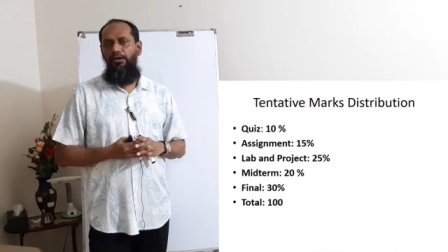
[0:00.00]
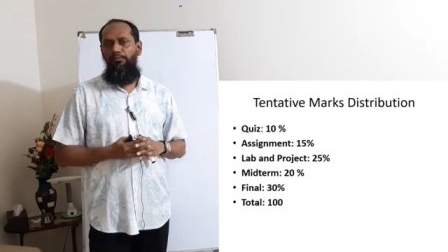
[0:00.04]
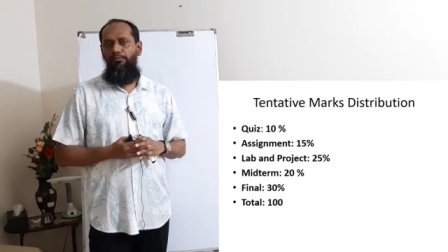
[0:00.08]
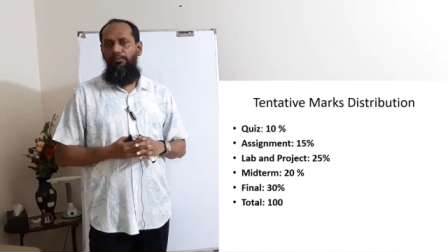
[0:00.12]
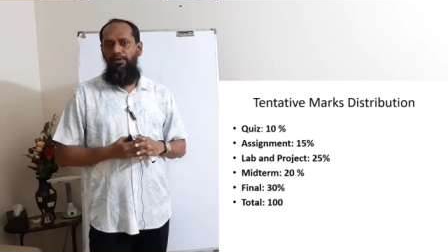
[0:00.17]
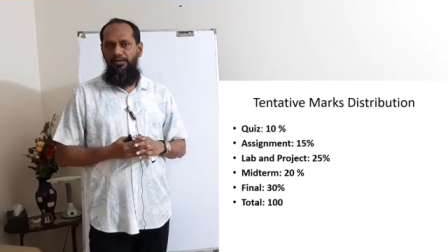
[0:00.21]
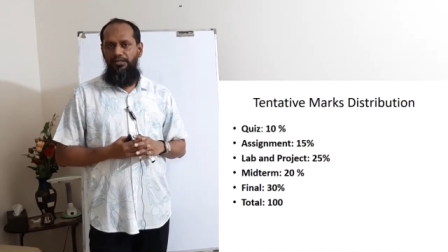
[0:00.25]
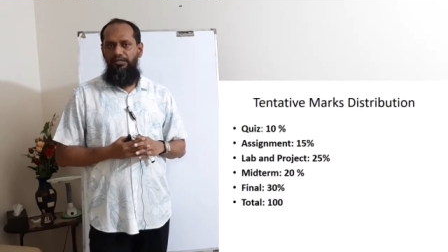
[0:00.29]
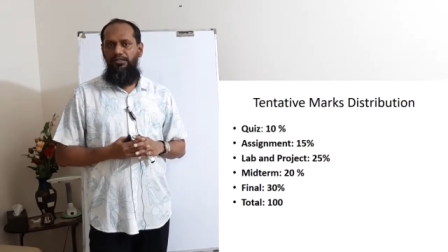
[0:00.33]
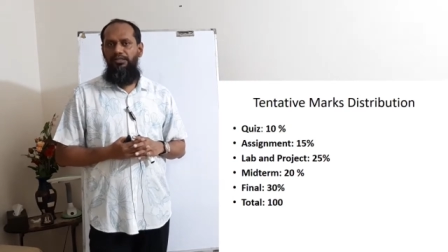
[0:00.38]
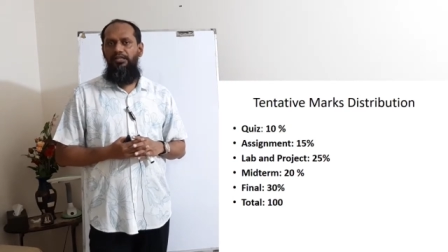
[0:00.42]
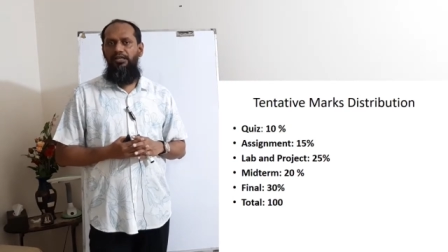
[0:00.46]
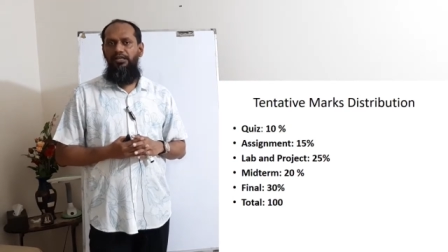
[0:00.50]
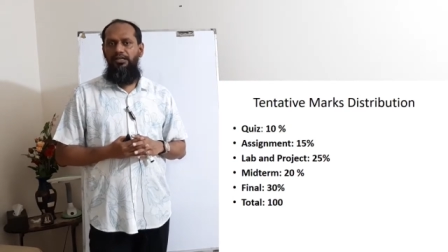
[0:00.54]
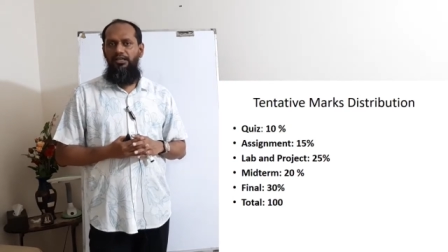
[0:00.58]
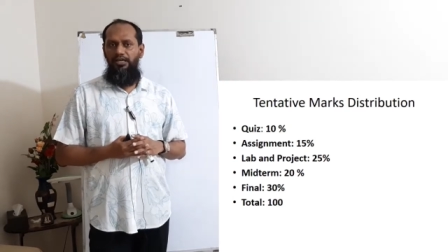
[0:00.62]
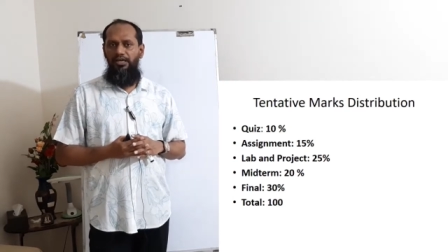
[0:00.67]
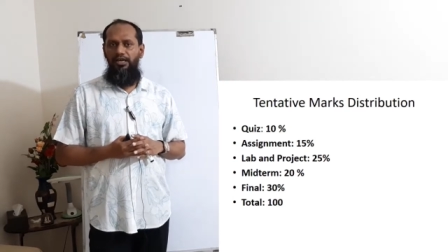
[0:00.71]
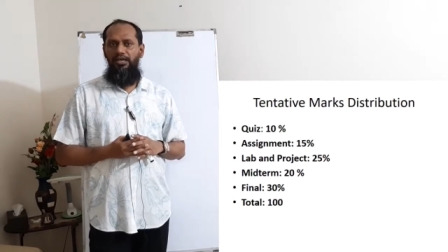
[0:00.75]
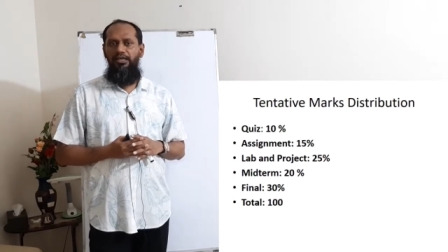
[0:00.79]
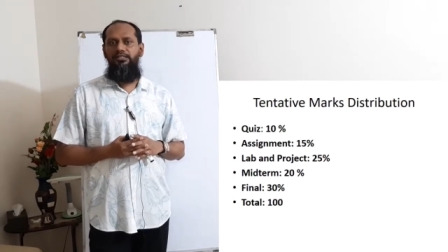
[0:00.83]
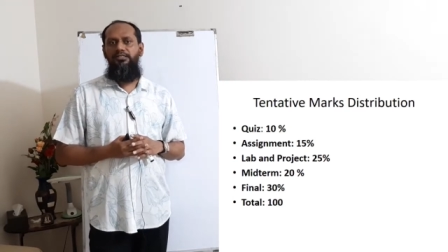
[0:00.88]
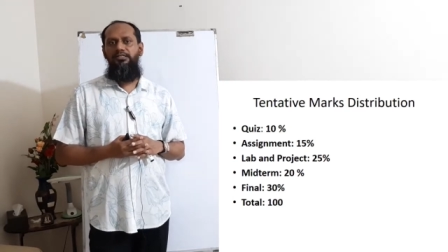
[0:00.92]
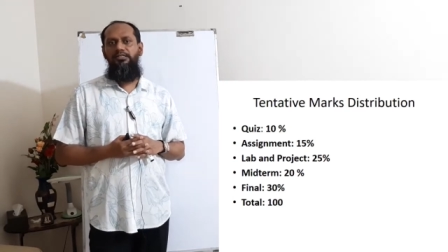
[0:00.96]
But in that
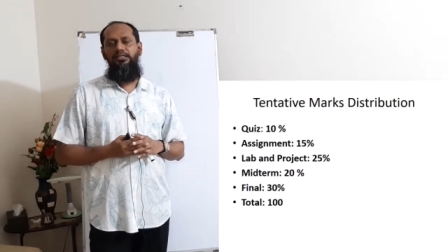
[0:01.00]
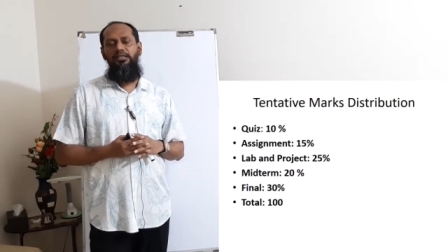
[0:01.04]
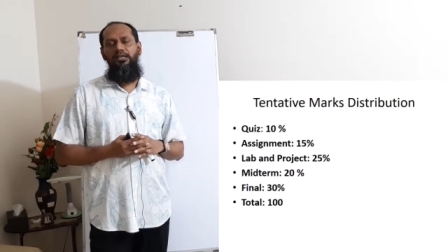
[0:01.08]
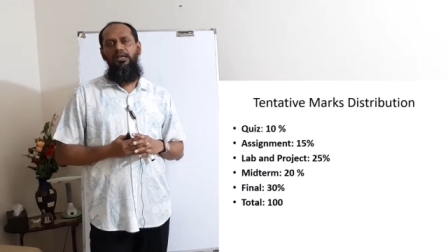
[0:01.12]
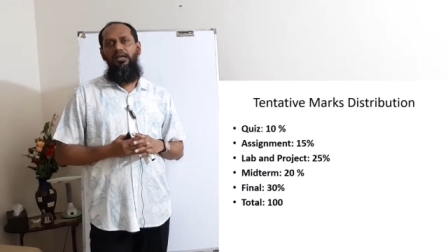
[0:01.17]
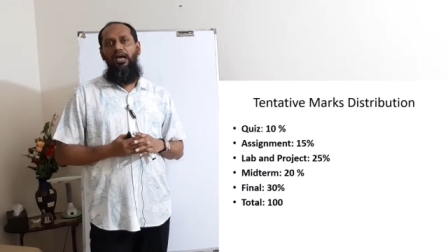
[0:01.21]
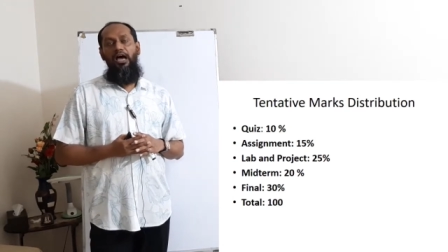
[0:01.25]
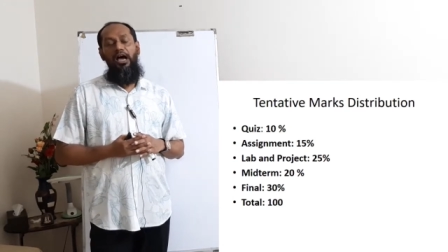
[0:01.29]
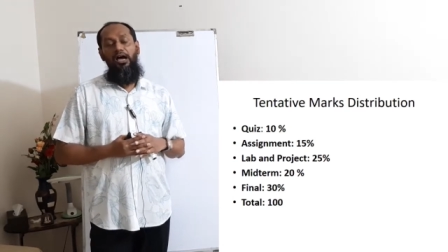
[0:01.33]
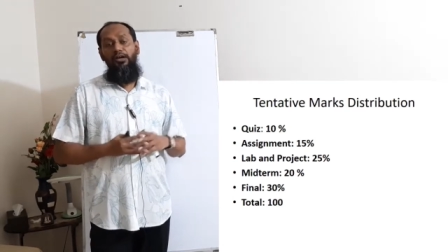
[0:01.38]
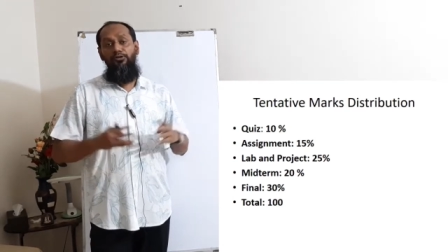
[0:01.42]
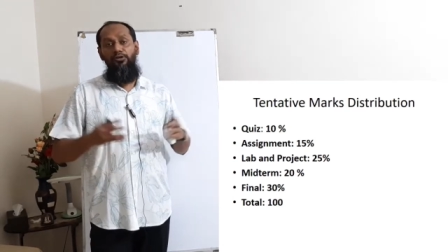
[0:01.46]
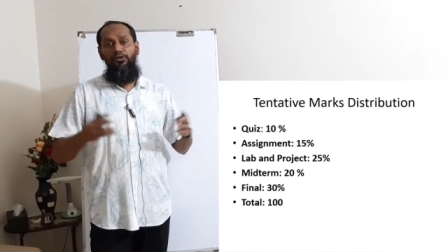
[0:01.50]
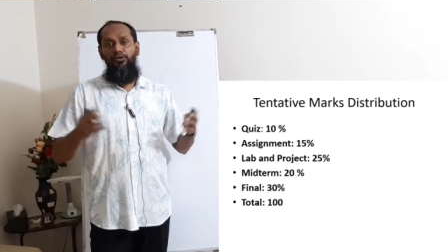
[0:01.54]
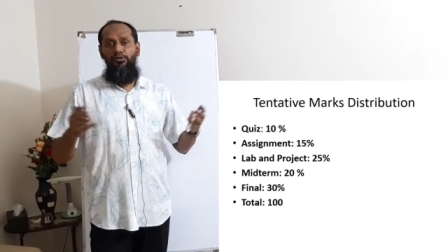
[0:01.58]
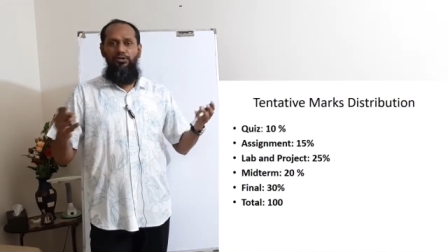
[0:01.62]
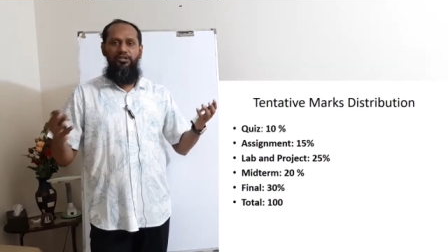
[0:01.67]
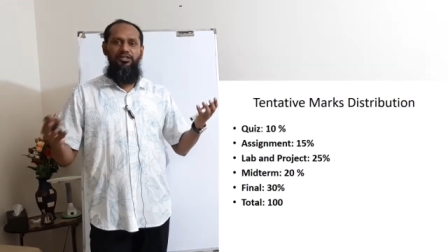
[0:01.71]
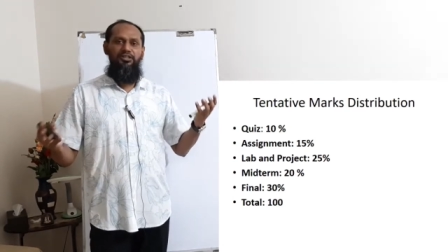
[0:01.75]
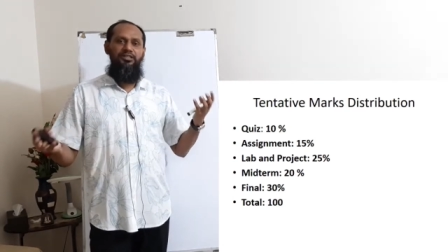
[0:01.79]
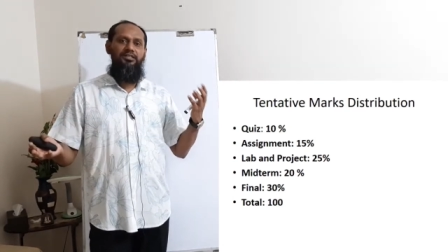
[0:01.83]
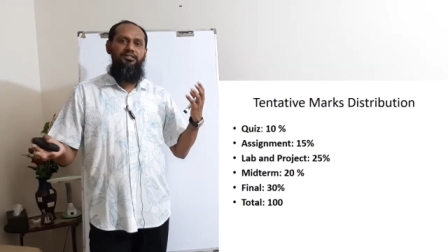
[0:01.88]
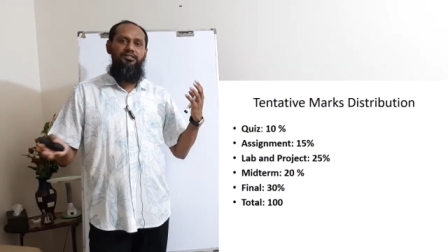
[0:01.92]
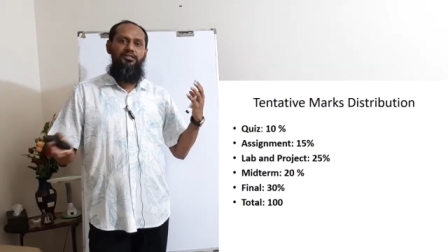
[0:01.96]
case, I don't know,
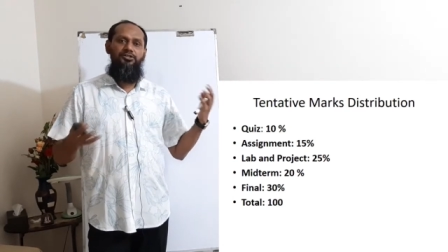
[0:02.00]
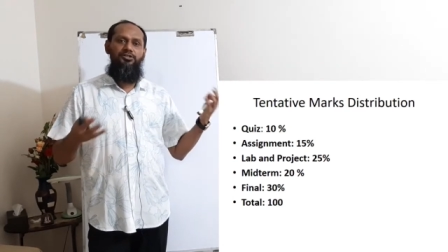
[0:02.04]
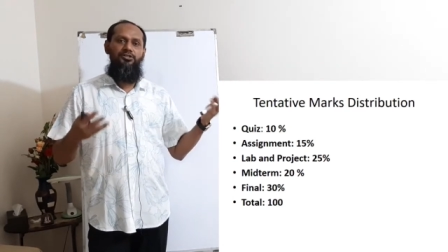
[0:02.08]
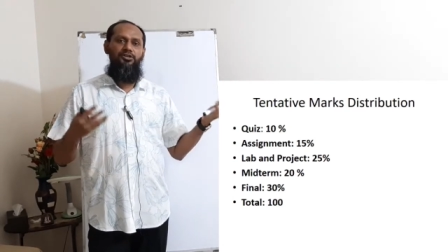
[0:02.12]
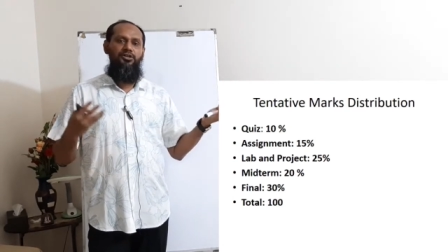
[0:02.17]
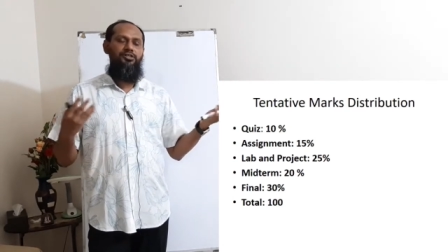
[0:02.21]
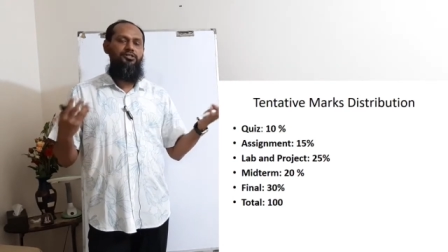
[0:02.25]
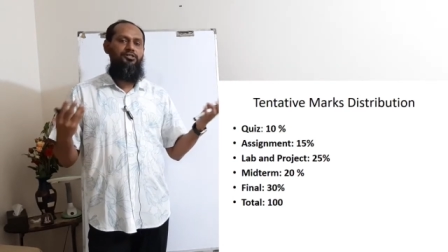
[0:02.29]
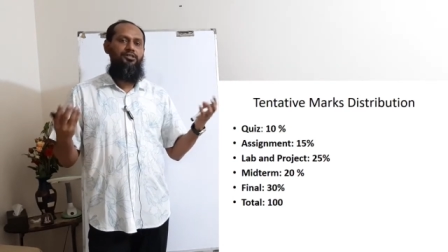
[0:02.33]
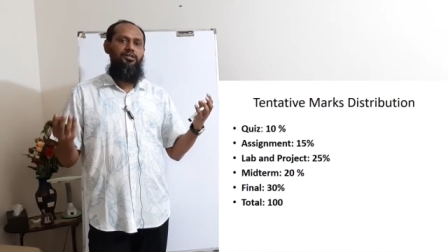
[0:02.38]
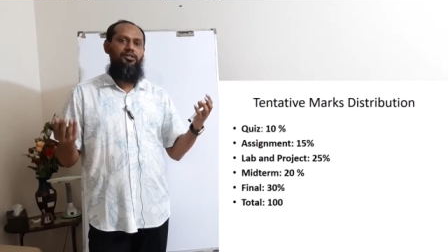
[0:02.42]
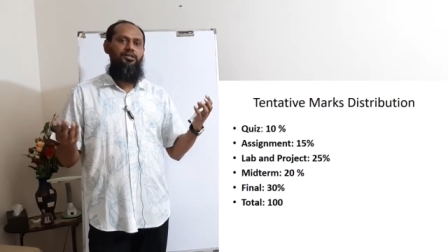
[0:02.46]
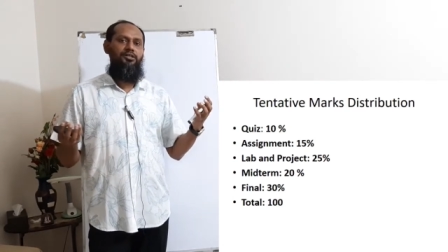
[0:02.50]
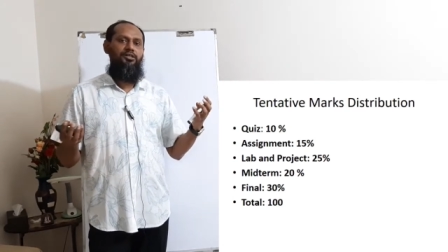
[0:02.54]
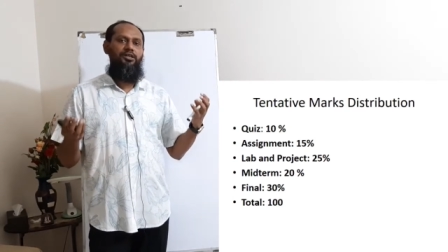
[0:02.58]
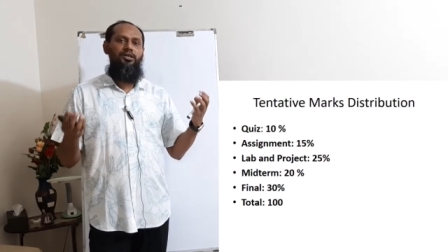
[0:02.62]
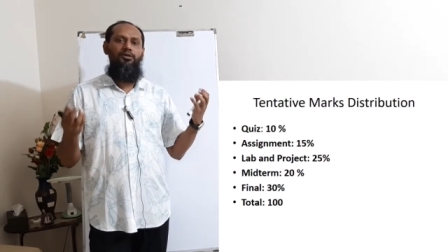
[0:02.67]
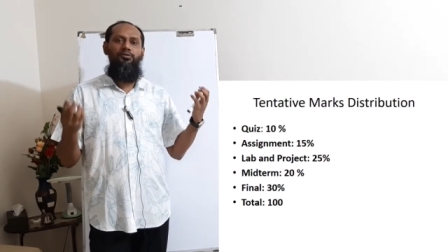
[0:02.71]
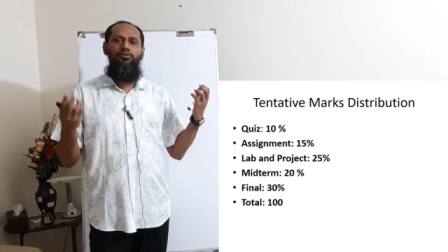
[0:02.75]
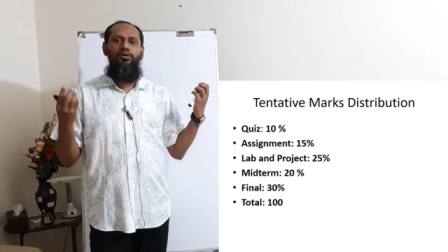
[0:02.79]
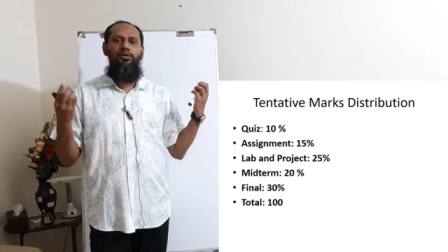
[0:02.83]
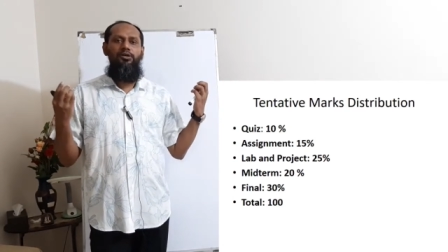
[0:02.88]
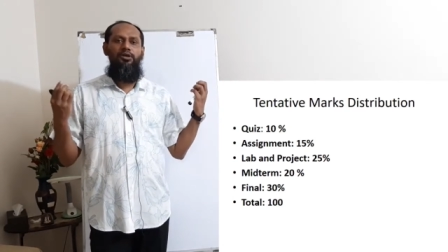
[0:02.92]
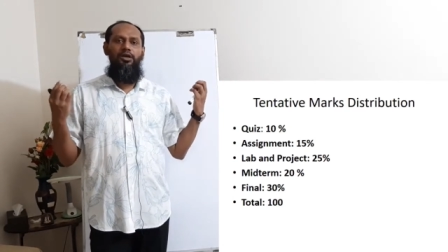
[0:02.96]
in this situation
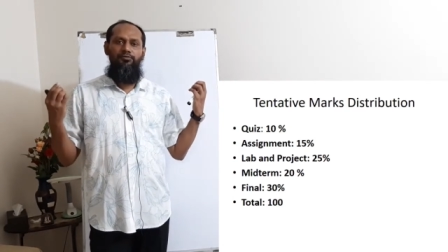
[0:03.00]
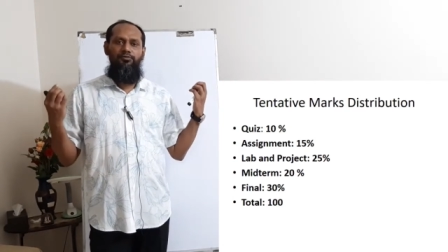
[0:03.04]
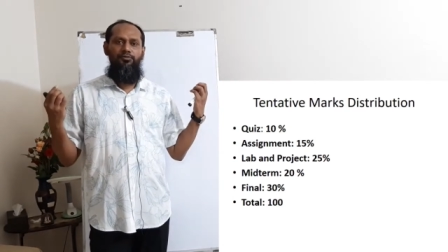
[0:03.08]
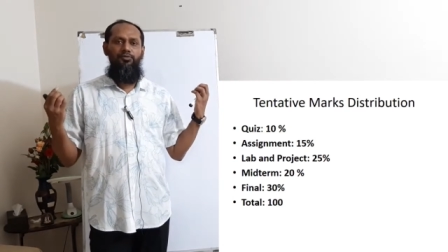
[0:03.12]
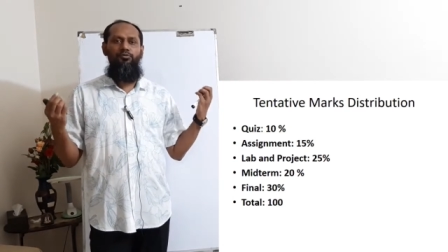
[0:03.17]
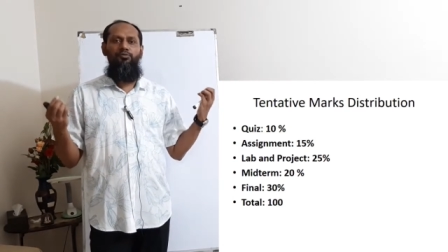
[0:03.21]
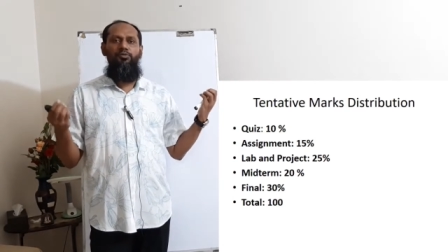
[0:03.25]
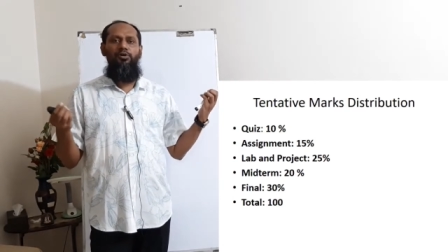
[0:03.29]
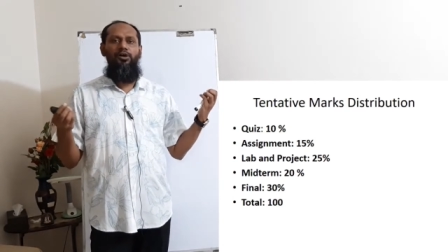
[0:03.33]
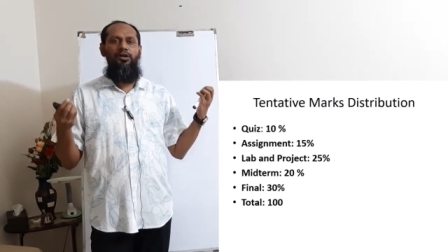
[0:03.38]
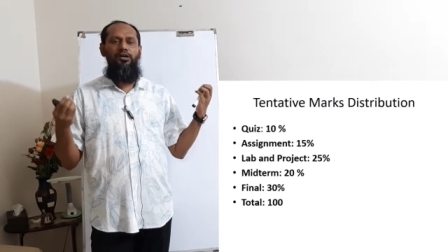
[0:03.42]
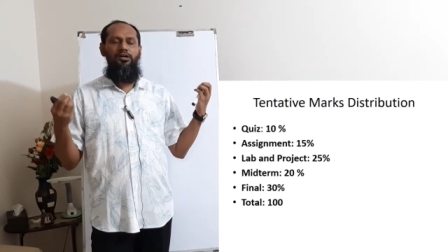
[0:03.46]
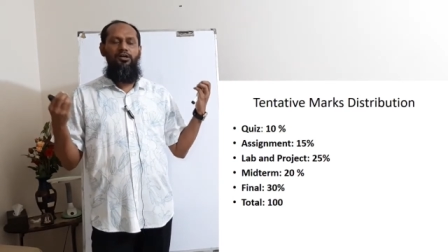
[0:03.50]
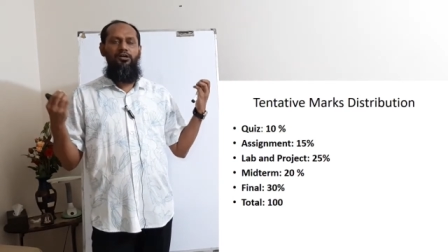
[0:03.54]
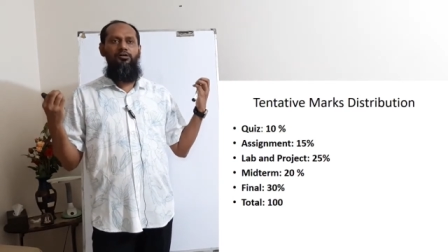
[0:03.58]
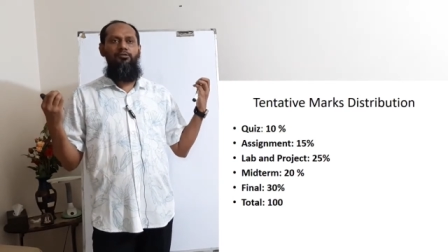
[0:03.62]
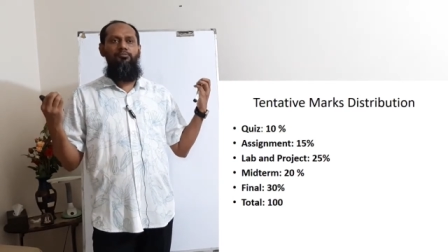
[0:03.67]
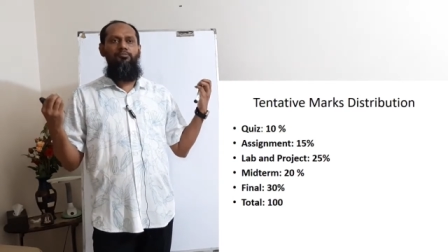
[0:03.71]
you have to work